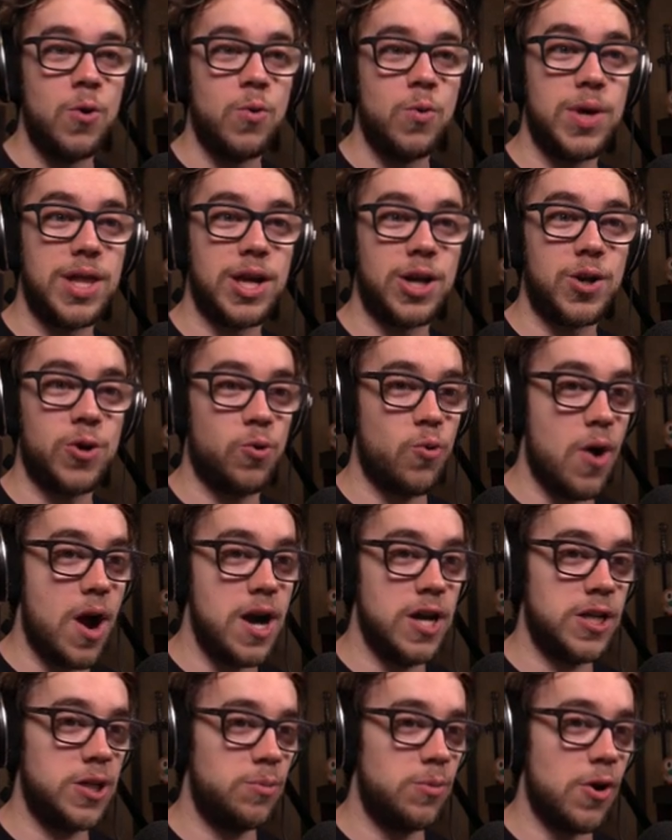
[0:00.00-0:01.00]
with a
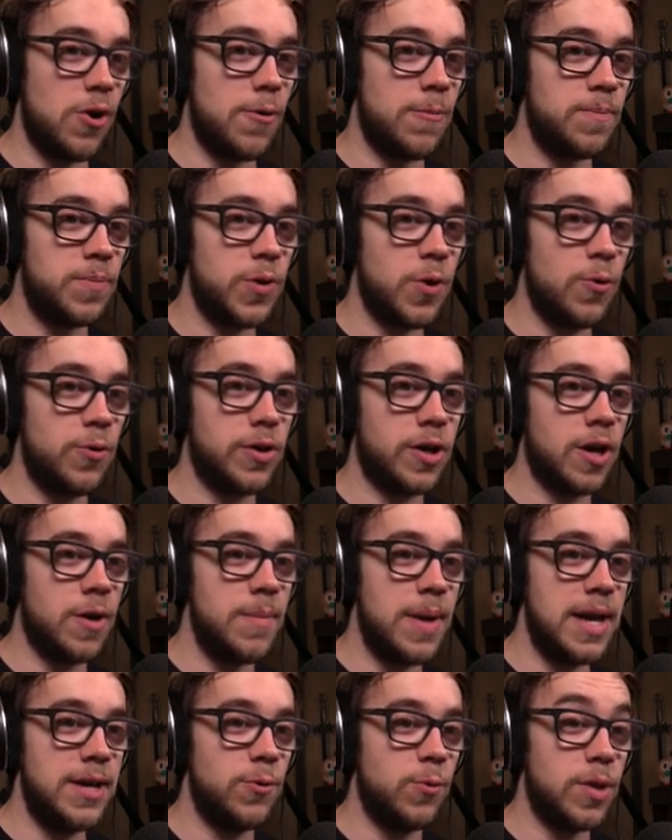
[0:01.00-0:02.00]
crossbow or the
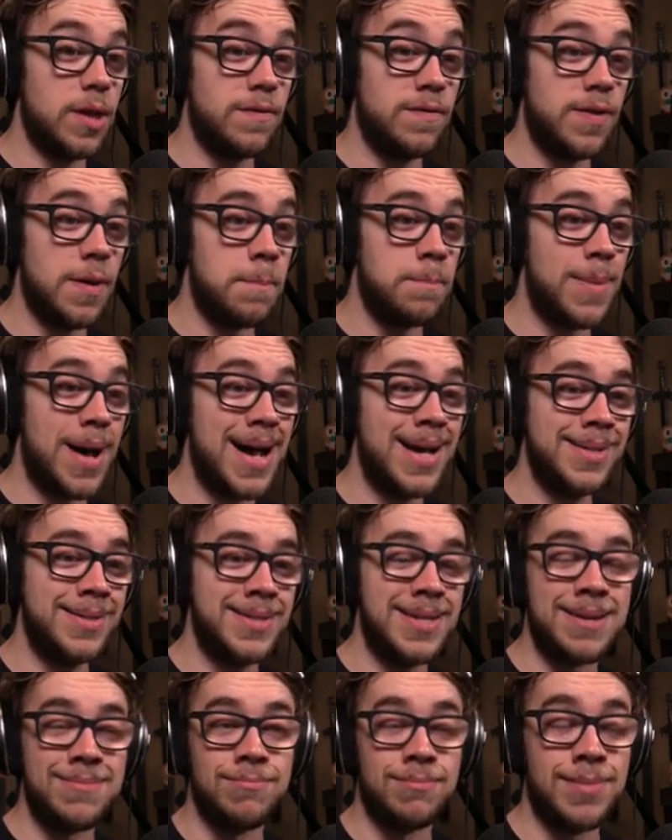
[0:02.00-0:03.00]
commander with a
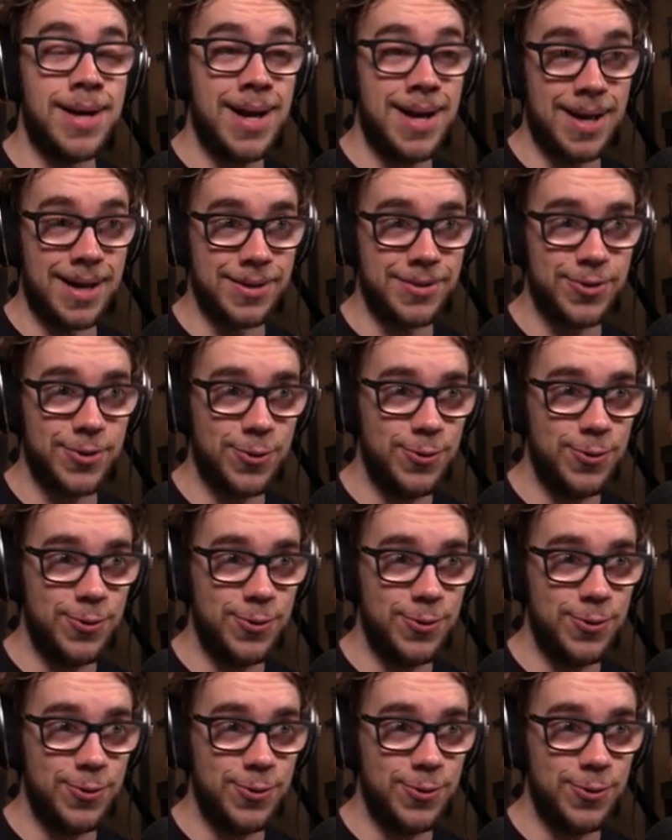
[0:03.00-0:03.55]
Famasi Mas.